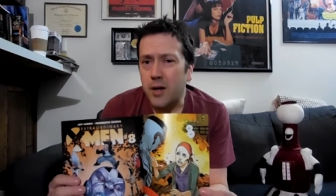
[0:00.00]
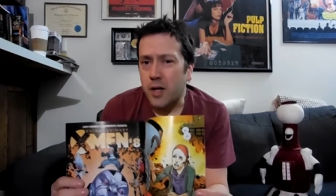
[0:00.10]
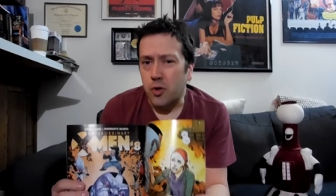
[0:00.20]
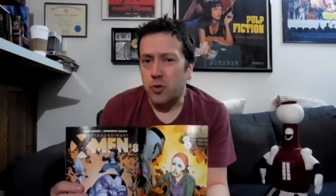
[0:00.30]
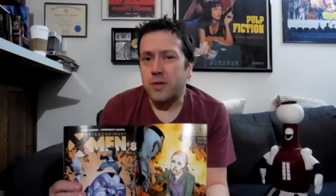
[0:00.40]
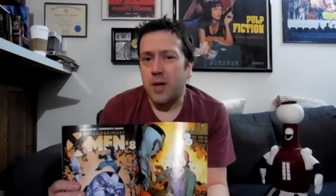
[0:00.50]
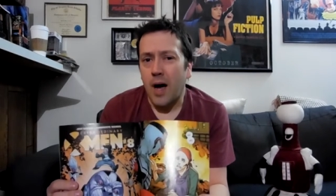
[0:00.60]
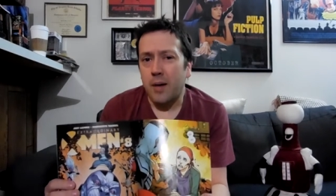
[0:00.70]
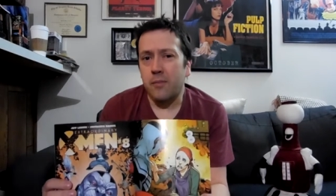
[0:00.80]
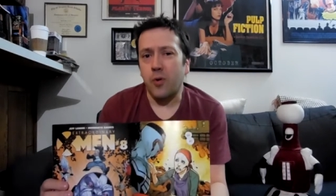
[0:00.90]
a good
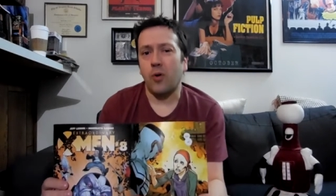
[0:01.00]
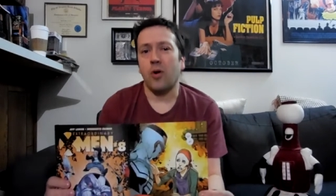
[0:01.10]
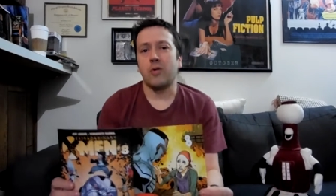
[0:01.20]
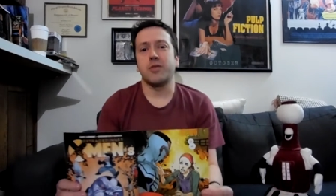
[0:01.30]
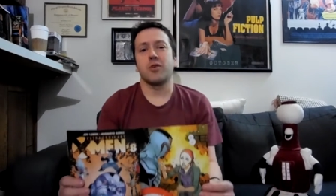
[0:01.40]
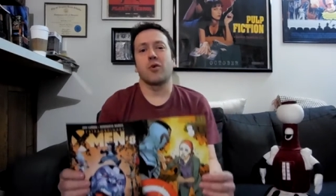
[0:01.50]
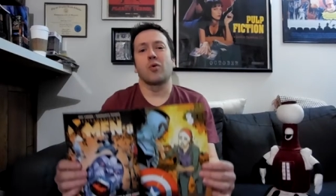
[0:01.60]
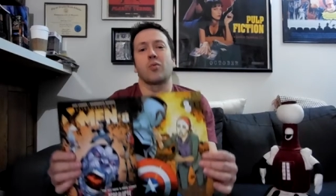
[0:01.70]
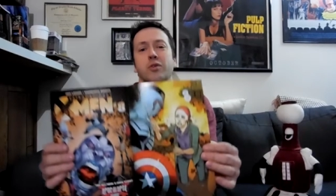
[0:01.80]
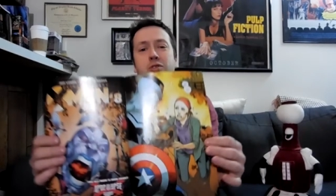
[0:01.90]
time for her.
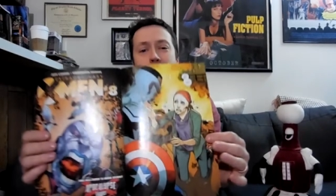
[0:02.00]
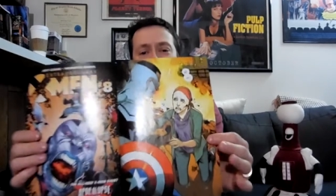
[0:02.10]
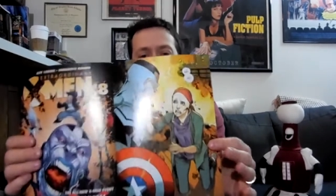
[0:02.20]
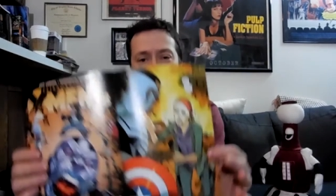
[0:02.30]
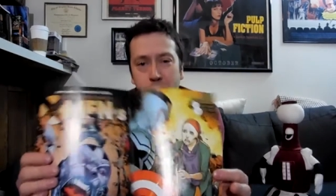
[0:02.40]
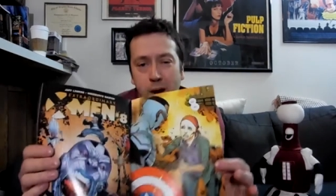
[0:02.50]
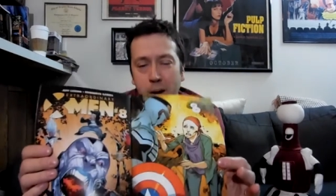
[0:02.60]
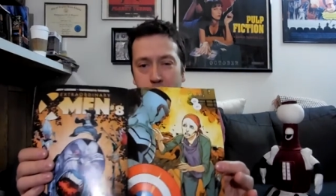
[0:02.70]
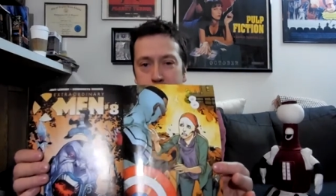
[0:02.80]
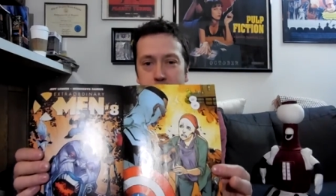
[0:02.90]
So when she loses her
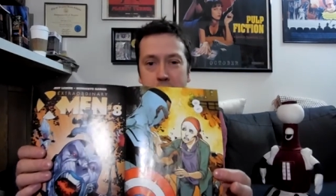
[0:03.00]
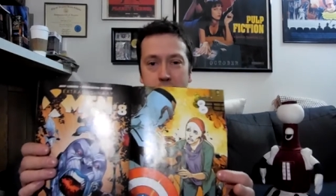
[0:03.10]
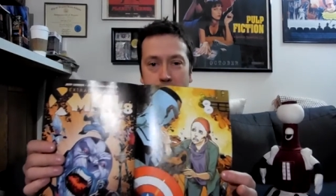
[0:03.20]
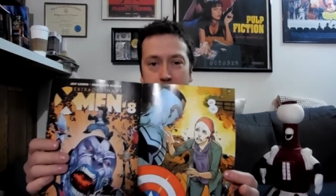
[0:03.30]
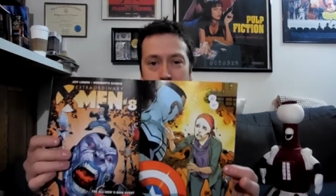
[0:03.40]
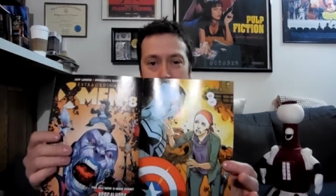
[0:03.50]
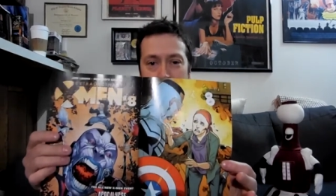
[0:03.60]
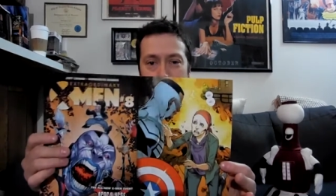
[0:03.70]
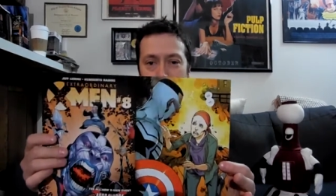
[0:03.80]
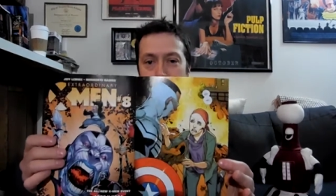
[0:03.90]
hammer, she's in
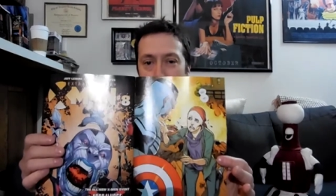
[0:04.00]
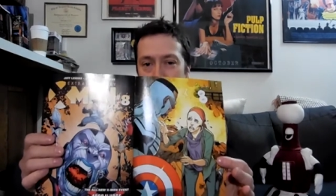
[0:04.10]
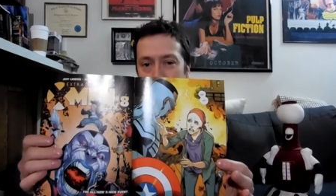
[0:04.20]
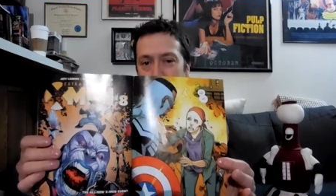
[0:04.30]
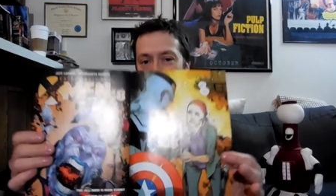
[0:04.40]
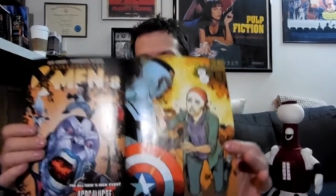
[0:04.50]
deeper shit